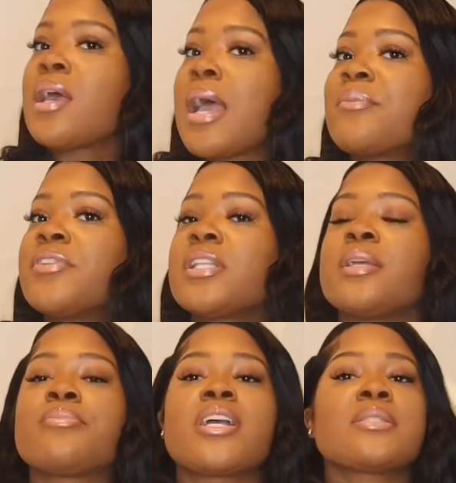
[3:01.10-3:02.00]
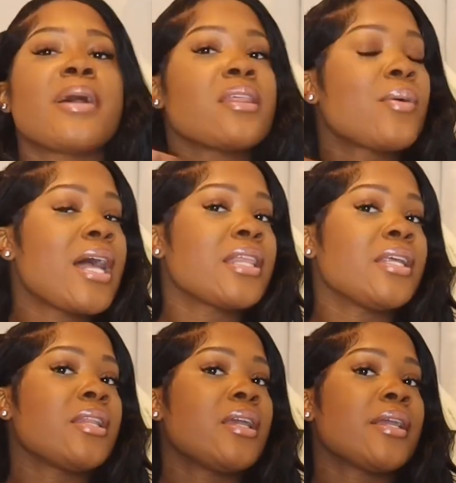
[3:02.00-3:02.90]
I'm really impressed by the
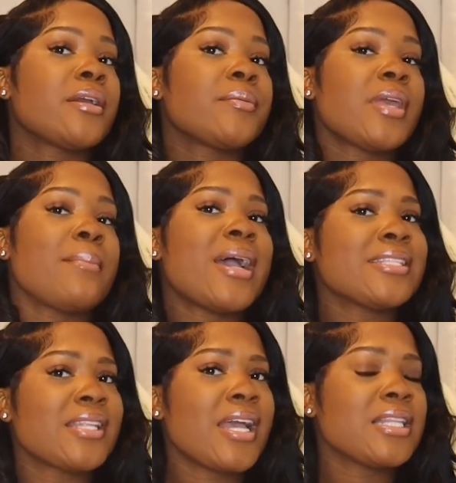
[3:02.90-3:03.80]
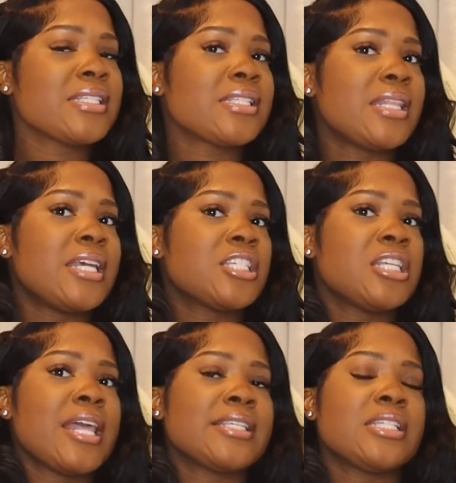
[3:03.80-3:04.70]
quality of the hair, and my stylist said that
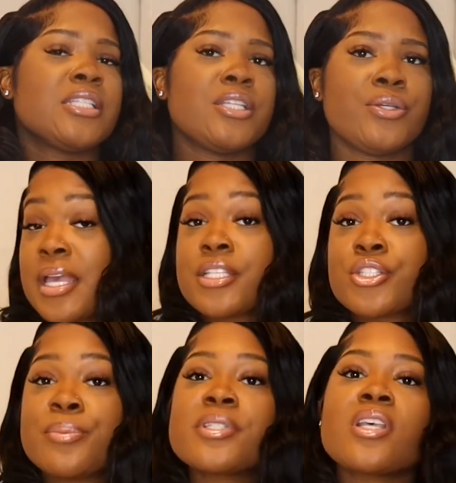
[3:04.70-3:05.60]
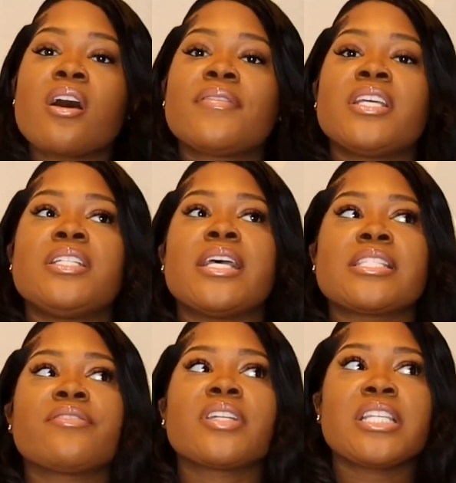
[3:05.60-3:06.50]
she likes it too. It's super soft, it
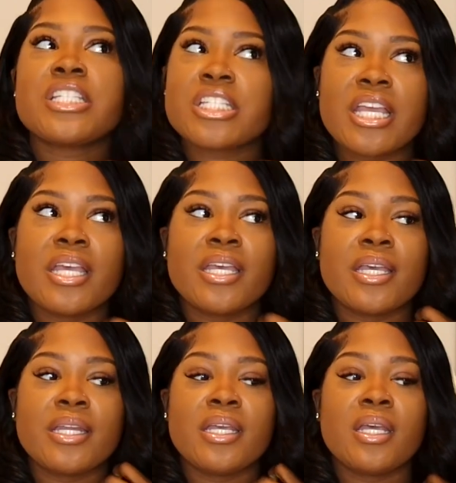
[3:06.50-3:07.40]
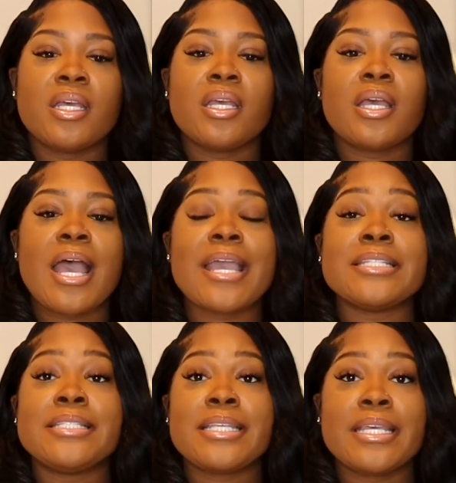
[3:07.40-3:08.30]
doesn't really shed.
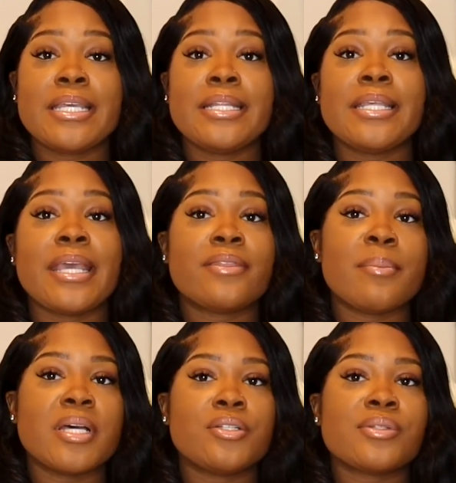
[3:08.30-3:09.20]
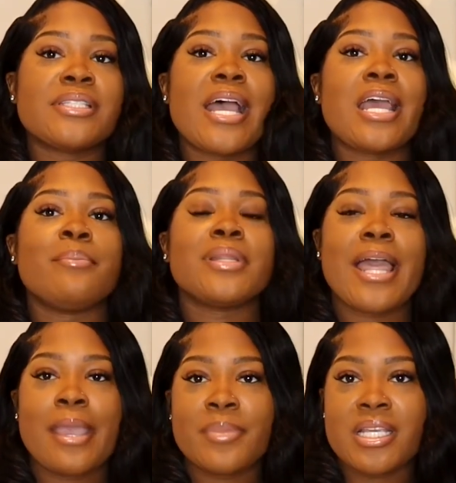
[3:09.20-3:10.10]
I did get the bundles dyed
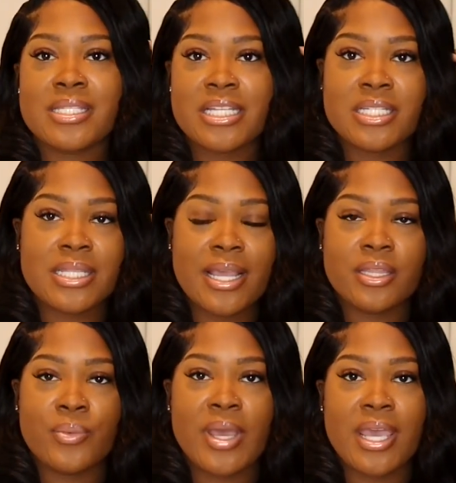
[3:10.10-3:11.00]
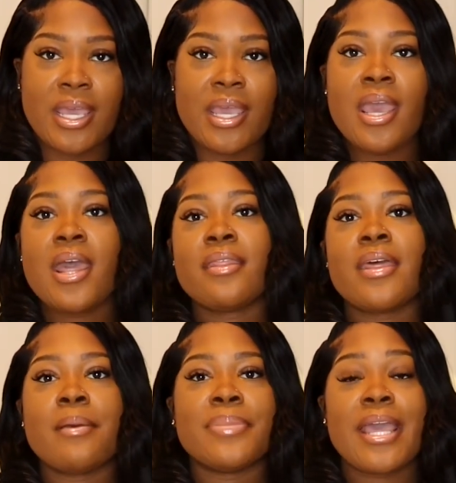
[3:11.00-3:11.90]
black because I just like the way
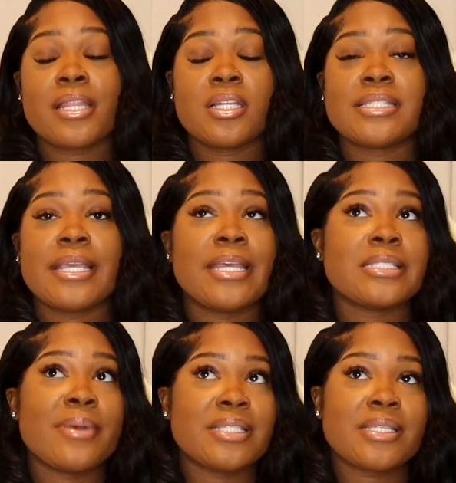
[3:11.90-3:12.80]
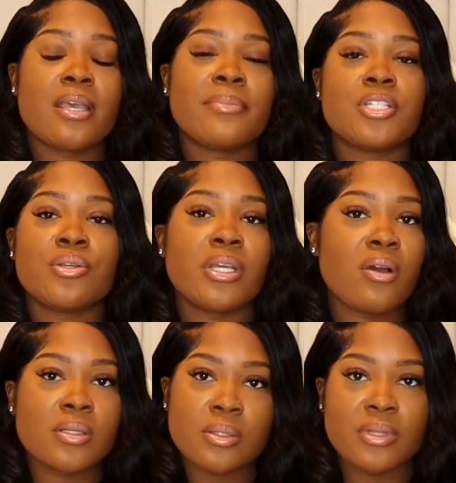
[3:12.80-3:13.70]
that black looks against my skin, but you can
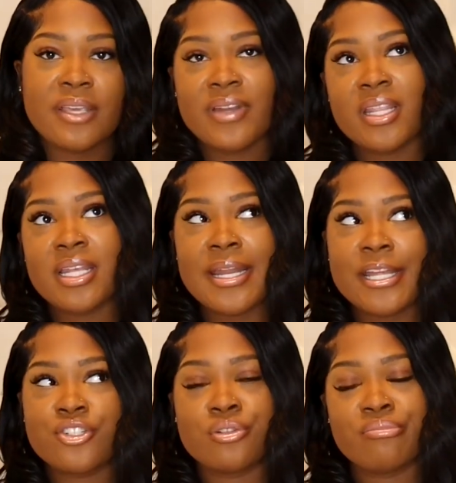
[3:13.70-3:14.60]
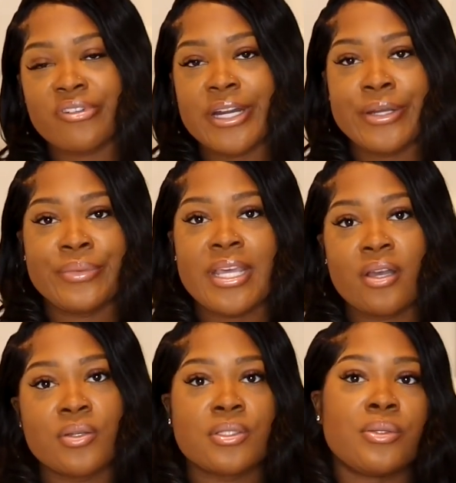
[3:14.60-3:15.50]
also leave it in the natural brown.
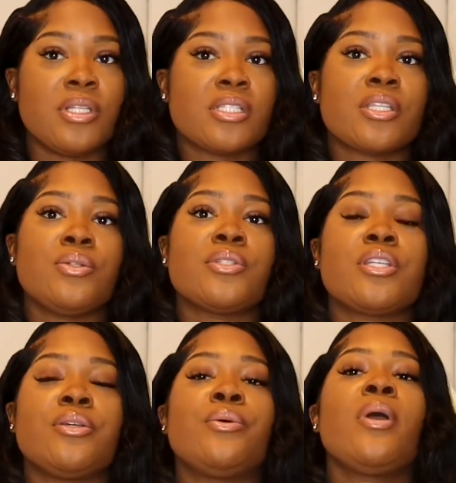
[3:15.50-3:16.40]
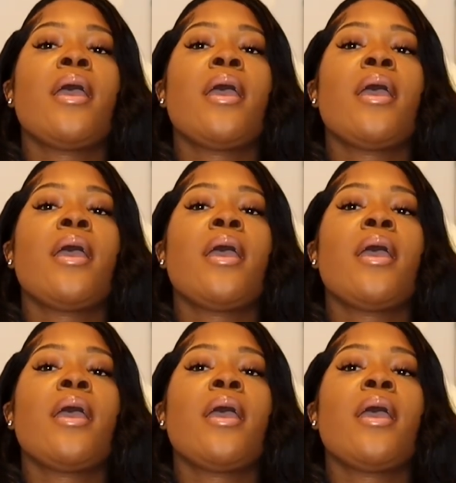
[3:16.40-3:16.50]
That also looks cute too.